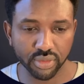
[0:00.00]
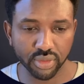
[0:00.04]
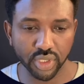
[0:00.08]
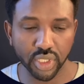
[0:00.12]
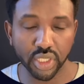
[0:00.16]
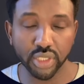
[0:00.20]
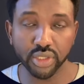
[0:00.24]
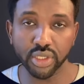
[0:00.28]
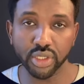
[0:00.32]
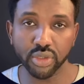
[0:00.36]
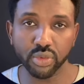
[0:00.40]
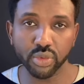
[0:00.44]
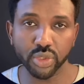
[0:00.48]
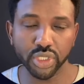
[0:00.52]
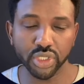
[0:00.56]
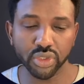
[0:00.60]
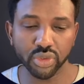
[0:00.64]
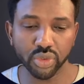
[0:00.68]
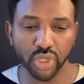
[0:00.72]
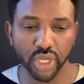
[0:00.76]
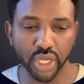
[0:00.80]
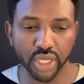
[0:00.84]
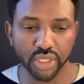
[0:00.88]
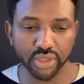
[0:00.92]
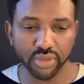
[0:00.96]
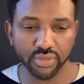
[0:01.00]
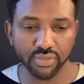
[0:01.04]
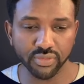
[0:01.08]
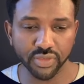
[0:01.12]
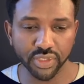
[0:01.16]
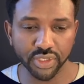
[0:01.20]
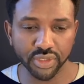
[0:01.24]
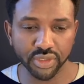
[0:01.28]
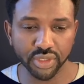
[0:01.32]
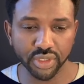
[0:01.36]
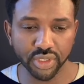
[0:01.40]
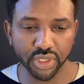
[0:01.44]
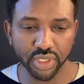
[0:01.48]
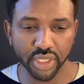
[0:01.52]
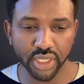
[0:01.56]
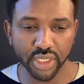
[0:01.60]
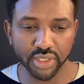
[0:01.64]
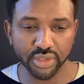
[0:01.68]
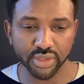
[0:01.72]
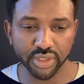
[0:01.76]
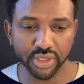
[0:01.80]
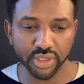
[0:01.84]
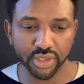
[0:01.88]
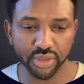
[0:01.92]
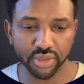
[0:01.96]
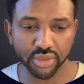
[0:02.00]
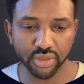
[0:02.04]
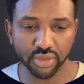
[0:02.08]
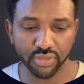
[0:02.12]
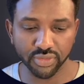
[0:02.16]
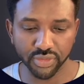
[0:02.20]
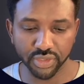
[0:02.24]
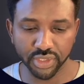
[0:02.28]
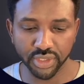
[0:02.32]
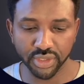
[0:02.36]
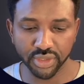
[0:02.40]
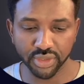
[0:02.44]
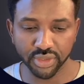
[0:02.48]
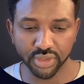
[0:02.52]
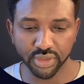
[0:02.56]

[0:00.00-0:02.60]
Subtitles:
and then we need to add inventory at the end of this.